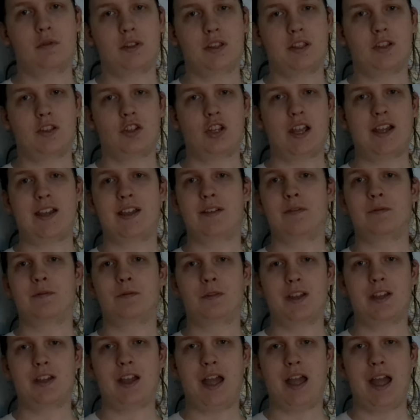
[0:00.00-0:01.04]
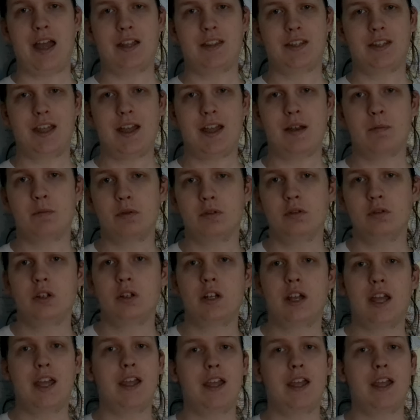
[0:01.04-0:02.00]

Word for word: with the check-in fee at the airport.